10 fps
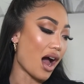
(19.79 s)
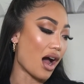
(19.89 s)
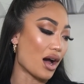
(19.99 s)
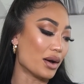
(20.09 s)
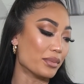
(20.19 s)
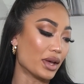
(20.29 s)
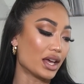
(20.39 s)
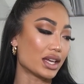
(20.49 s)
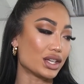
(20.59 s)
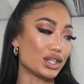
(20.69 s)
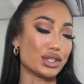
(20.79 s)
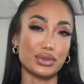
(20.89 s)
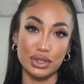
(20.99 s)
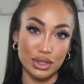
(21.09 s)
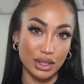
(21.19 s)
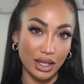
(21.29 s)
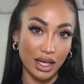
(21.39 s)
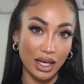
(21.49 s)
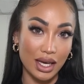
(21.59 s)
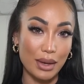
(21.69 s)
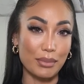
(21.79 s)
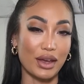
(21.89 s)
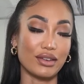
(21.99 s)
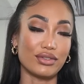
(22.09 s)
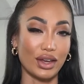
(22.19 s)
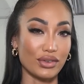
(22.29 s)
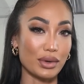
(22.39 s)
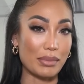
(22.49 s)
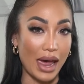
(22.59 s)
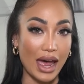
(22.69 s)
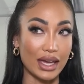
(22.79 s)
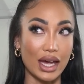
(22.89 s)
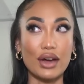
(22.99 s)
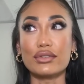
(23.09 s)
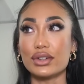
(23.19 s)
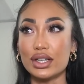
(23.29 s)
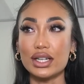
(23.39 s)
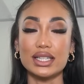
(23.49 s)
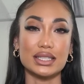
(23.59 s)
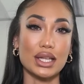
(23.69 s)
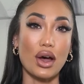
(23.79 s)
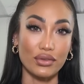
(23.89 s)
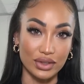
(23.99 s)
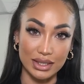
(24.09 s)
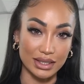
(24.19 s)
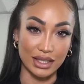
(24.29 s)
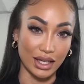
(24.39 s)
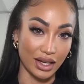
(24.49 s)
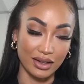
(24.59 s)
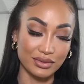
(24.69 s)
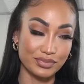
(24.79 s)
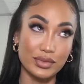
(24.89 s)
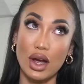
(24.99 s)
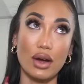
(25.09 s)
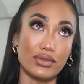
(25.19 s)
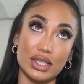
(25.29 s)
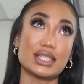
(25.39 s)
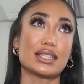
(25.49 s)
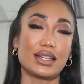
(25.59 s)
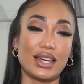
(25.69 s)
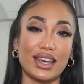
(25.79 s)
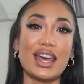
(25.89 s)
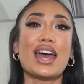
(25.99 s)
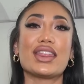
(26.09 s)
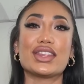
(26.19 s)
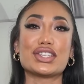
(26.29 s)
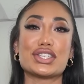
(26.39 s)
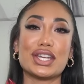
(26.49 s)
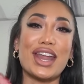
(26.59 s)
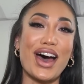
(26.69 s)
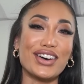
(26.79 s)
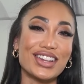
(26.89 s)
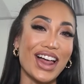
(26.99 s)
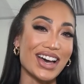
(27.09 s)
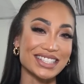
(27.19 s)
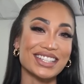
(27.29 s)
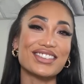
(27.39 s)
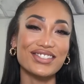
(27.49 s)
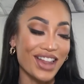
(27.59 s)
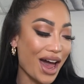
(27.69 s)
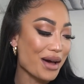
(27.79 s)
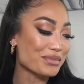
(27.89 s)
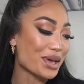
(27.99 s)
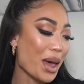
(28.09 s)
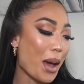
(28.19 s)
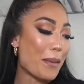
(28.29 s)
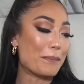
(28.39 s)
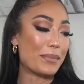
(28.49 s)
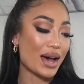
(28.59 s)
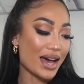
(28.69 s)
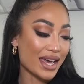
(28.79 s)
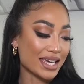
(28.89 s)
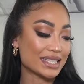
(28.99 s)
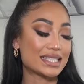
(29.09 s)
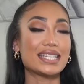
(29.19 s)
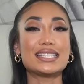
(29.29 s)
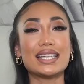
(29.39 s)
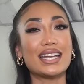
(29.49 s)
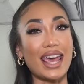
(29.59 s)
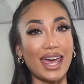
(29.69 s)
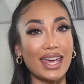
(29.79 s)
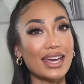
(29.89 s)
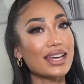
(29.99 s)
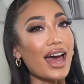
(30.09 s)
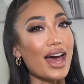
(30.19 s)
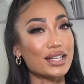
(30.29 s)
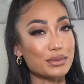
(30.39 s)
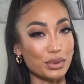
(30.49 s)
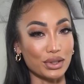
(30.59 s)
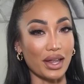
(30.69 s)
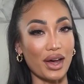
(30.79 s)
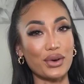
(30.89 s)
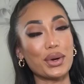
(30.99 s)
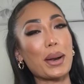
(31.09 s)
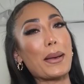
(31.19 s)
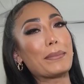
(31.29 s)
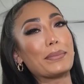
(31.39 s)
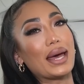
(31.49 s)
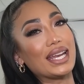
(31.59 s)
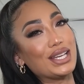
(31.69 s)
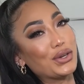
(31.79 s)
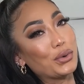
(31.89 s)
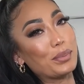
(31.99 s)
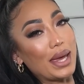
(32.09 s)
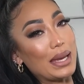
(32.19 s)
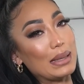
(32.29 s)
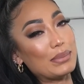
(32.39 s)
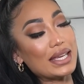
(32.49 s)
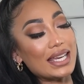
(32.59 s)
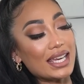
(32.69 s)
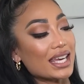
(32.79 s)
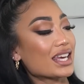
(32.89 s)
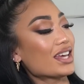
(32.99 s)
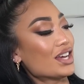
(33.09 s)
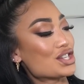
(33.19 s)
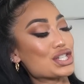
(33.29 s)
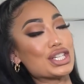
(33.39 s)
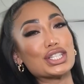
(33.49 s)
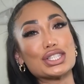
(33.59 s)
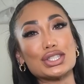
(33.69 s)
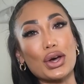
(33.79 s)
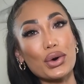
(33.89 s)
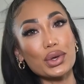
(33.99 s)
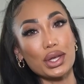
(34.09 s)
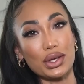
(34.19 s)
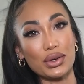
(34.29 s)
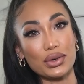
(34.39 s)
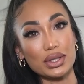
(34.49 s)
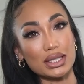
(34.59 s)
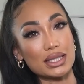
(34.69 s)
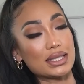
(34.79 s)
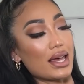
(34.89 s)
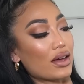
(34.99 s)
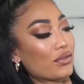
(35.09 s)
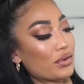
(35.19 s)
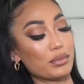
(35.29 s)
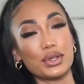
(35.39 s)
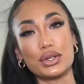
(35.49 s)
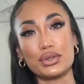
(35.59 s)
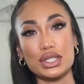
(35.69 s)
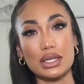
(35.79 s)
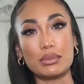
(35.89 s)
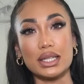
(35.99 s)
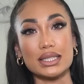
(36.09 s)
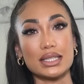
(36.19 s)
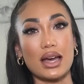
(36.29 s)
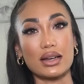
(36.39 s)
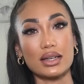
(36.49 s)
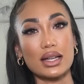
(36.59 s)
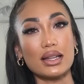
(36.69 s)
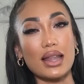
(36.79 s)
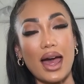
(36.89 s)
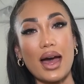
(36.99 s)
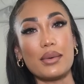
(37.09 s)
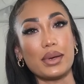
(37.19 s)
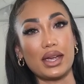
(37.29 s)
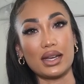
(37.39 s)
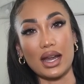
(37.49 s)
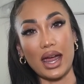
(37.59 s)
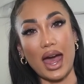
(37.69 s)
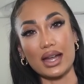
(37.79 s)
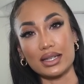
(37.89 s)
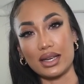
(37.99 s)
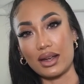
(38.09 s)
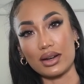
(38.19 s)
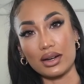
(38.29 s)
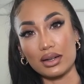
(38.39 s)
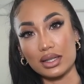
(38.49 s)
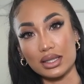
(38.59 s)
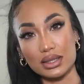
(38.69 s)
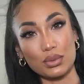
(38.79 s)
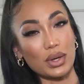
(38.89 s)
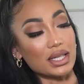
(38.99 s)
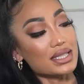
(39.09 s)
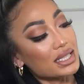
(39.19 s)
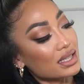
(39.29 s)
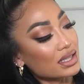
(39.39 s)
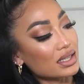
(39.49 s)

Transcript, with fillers: Um, usually my favorite bag ever is obviously, obviously, the Chanel Classic Flap. But today I had to pull out my new baby. She's so cute. This is like from the Gucci Balenciaga collab and I had to get her because what?